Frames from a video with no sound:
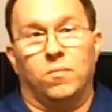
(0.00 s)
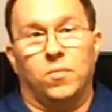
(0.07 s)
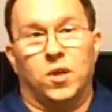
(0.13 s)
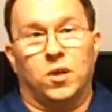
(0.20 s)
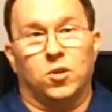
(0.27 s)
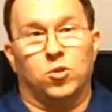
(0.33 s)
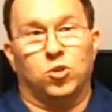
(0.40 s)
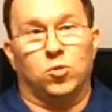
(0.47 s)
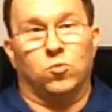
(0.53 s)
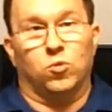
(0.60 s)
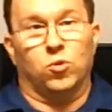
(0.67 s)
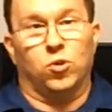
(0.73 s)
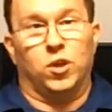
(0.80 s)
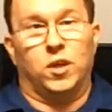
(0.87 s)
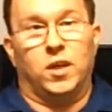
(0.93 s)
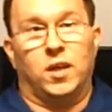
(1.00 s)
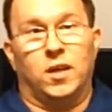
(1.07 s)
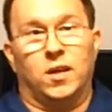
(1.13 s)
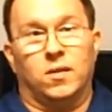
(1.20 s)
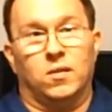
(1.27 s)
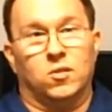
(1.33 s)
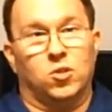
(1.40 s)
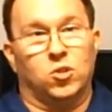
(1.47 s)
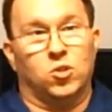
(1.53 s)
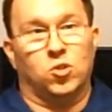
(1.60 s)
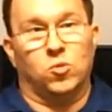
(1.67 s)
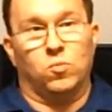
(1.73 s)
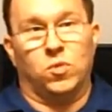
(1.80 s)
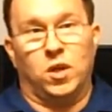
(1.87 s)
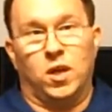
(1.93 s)
because you really can't, the
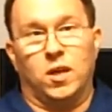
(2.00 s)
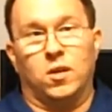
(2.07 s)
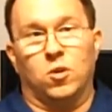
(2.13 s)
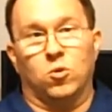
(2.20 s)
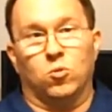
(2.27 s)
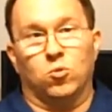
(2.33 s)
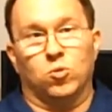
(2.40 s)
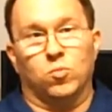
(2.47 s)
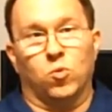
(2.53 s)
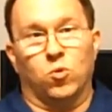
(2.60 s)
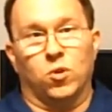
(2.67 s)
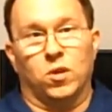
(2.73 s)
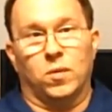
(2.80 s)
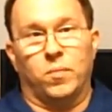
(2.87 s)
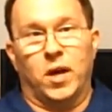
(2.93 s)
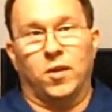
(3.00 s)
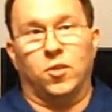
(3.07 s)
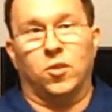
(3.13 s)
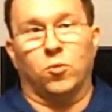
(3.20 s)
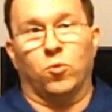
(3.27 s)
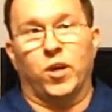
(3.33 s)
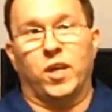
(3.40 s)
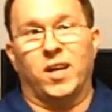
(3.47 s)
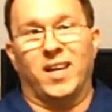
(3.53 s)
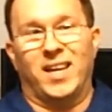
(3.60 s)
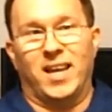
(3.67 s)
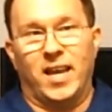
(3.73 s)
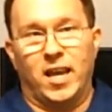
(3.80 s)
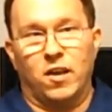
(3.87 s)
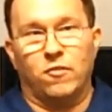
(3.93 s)
system can't use more than about 3.5,
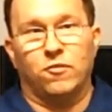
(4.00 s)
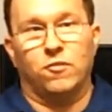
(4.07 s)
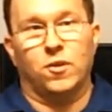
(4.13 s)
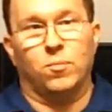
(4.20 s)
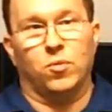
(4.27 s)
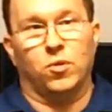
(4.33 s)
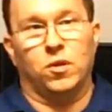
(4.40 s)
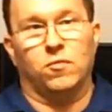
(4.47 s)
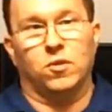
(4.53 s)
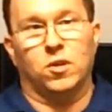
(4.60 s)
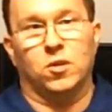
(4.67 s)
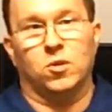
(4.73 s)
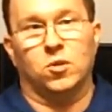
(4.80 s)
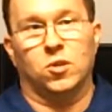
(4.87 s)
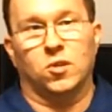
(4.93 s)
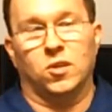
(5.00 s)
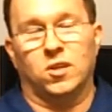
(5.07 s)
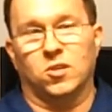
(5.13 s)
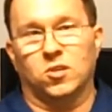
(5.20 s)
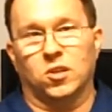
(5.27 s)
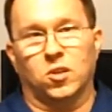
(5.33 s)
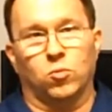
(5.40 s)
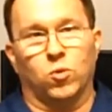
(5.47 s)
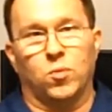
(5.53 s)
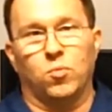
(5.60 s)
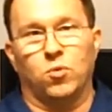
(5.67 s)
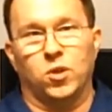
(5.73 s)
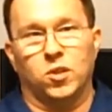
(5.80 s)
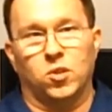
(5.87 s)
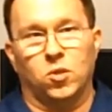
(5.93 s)
I believe it is. I think it's like
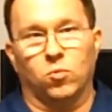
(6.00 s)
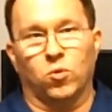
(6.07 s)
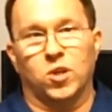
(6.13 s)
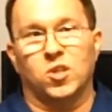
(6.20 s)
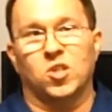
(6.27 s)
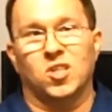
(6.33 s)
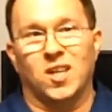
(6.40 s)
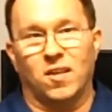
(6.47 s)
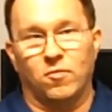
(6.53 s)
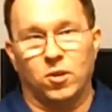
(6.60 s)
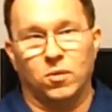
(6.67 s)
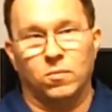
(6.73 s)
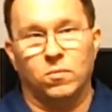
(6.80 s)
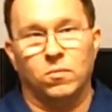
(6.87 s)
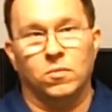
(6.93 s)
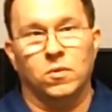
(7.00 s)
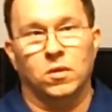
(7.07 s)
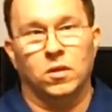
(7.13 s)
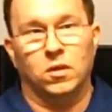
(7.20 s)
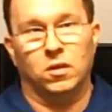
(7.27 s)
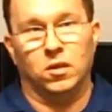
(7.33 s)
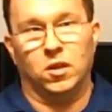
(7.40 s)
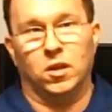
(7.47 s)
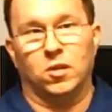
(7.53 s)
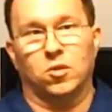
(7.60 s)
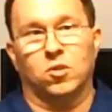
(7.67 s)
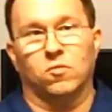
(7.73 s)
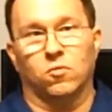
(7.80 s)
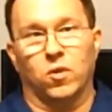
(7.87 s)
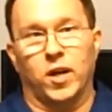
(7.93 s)
3.37 gigs
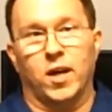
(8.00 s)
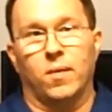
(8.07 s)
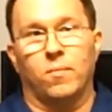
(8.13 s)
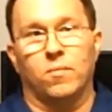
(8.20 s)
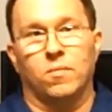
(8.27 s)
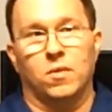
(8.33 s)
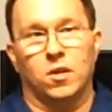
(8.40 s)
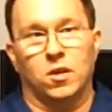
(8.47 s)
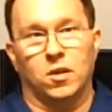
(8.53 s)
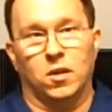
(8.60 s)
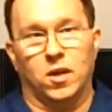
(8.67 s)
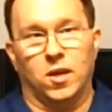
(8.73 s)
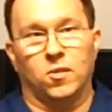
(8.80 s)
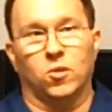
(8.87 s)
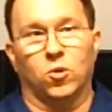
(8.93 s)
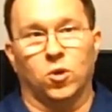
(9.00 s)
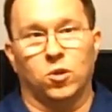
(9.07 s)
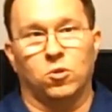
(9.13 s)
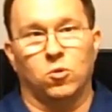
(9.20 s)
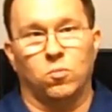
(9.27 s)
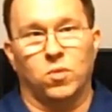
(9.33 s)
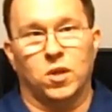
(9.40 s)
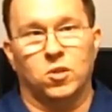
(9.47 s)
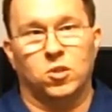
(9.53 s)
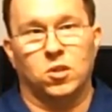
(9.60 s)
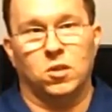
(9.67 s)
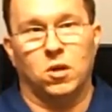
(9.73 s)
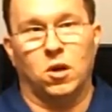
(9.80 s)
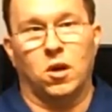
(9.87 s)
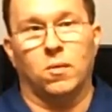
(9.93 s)
of RAM in a 32-bit
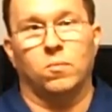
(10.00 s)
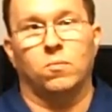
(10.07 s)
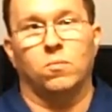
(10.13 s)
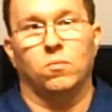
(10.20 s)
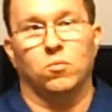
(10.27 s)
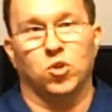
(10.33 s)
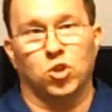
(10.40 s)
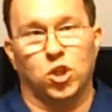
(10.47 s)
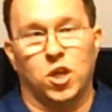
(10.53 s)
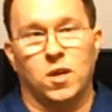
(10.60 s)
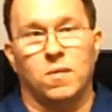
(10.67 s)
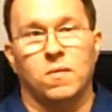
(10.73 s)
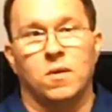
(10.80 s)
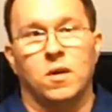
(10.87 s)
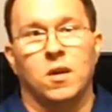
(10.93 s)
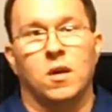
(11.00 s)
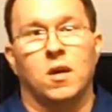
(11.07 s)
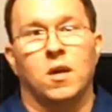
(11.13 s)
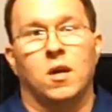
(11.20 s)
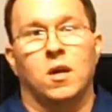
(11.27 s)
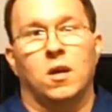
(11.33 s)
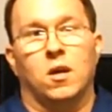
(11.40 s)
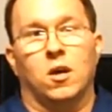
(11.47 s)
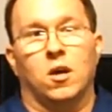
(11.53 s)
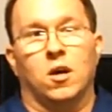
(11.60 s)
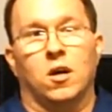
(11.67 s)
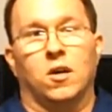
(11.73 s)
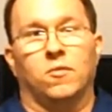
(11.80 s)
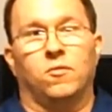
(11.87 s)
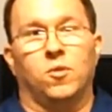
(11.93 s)
machine.
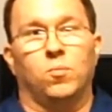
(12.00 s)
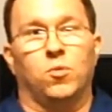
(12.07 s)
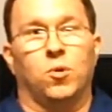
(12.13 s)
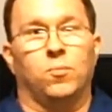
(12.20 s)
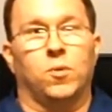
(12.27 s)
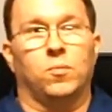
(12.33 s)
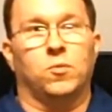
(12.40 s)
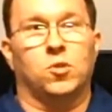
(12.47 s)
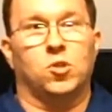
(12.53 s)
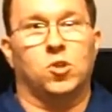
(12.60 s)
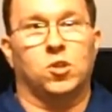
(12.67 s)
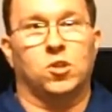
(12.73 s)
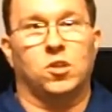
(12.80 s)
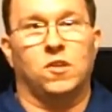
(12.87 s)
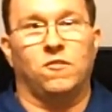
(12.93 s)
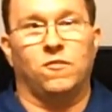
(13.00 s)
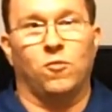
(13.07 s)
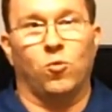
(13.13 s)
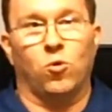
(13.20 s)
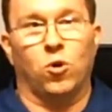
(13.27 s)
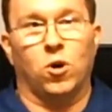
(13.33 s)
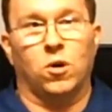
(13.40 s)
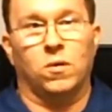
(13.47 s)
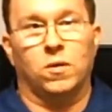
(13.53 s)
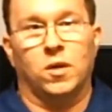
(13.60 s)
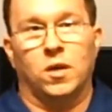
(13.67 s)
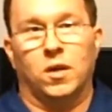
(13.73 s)
If you bump up to 64,